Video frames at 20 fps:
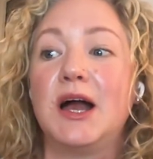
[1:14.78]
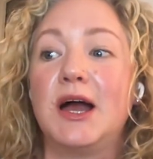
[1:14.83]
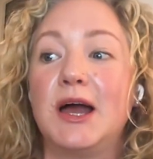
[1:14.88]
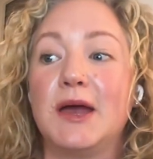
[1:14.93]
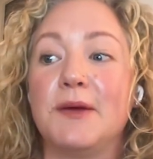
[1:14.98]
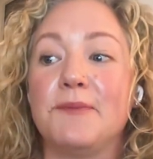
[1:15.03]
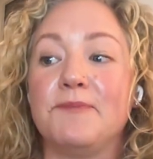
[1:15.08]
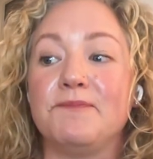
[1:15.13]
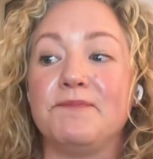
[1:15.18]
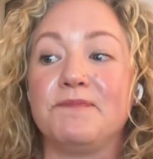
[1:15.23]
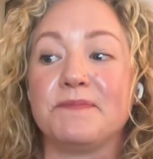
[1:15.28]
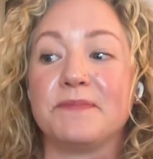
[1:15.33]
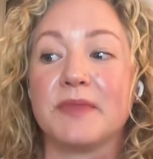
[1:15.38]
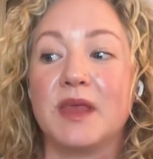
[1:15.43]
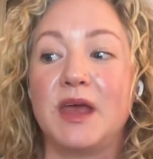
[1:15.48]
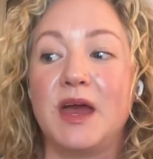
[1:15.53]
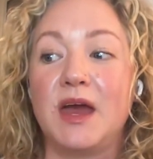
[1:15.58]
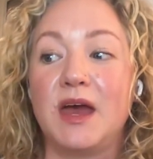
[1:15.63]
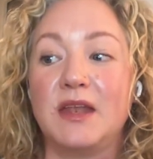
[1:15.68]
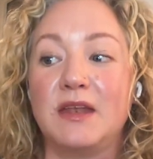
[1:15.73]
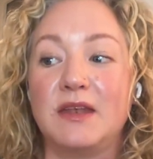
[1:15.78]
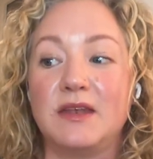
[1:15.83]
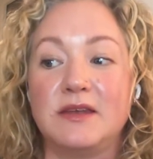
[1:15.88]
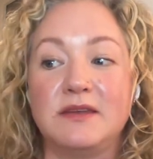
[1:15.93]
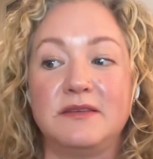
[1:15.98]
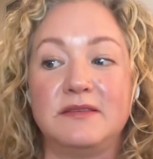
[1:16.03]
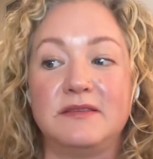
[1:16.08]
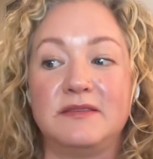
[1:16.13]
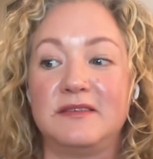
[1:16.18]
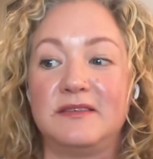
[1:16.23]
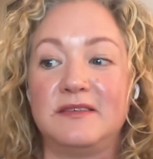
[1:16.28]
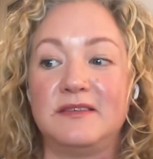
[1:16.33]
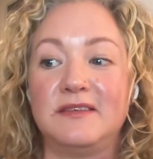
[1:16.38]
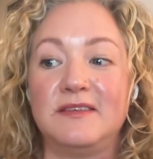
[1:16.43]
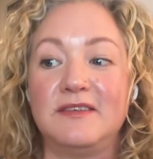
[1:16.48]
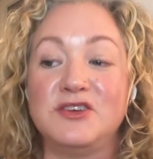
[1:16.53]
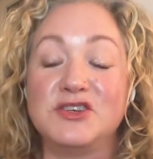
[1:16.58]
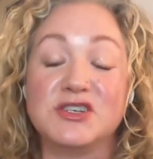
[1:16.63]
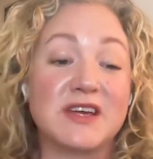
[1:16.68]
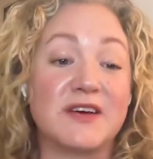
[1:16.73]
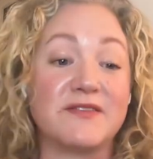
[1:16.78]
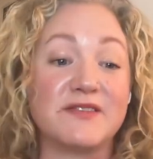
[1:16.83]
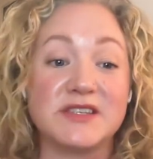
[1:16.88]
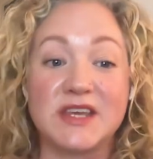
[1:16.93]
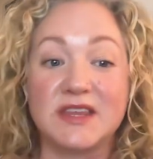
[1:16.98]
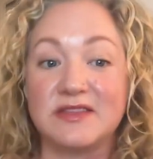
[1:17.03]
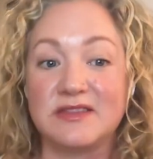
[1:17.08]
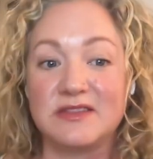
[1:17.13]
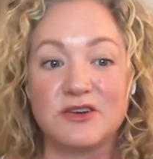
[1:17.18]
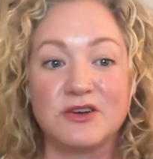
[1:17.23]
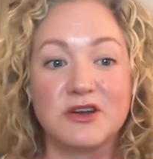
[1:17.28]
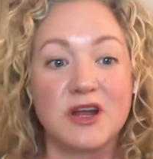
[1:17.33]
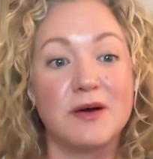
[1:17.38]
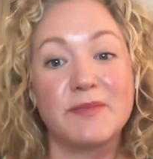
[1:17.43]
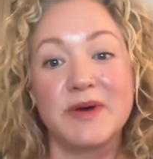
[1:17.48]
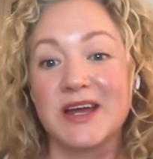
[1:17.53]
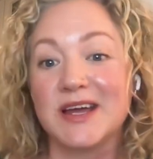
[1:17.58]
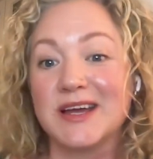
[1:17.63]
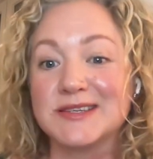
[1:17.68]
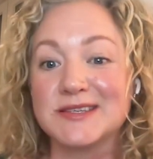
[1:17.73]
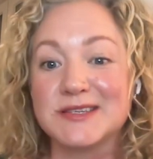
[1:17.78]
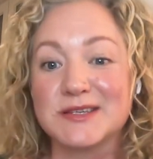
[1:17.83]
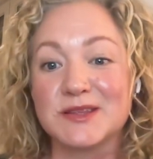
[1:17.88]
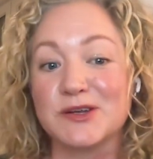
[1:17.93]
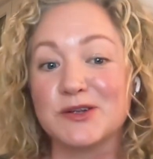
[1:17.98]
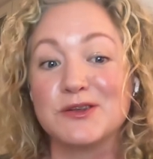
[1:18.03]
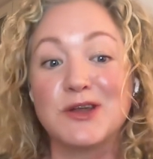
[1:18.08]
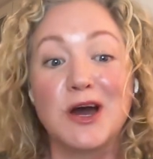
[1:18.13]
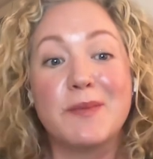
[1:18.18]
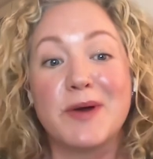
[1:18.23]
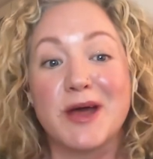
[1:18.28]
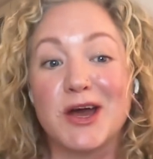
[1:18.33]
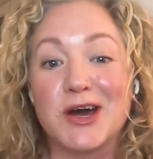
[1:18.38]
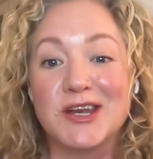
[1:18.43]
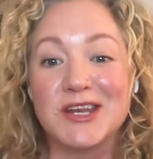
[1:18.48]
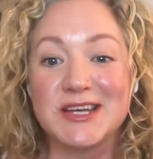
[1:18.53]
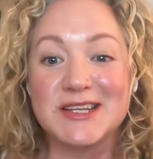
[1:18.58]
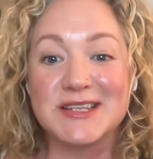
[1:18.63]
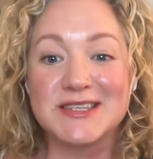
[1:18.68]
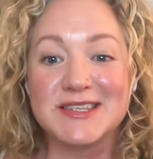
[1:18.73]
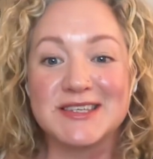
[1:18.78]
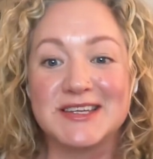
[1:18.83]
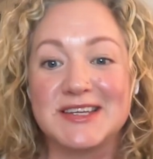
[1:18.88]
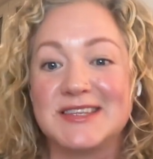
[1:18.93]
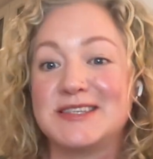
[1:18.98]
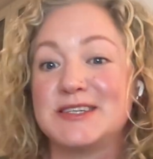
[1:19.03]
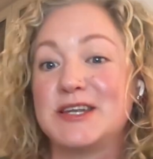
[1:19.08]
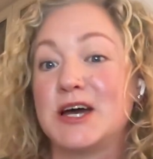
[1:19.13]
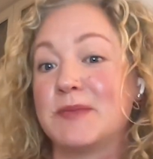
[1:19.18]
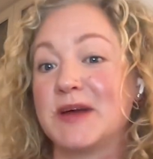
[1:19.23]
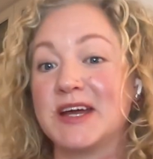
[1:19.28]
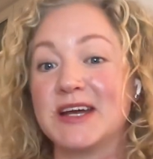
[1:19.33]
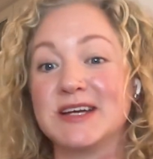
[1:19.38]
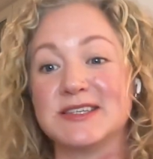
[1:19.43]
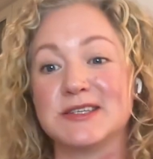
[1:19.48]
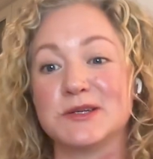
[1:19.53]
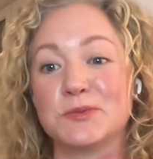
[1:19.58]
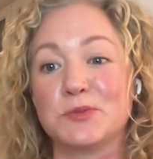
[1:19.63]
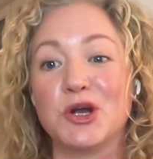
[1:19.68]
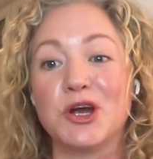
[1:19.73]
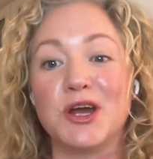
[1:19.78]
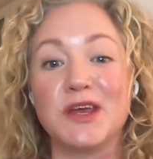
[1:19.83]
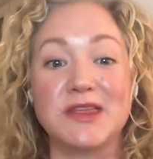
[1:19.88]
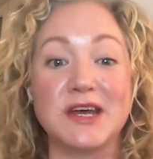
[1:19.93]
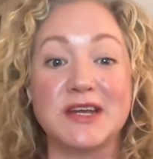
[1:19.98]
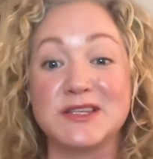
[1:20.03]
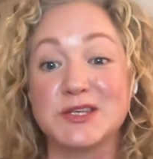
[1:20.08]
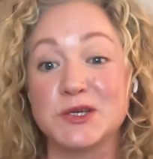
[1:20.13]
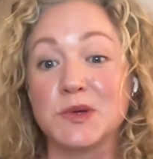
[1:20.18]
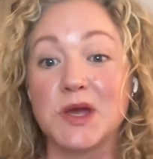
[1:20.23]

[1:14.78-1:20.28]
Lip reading: And you just have to say, they're not my audience. It's not my customer, and that's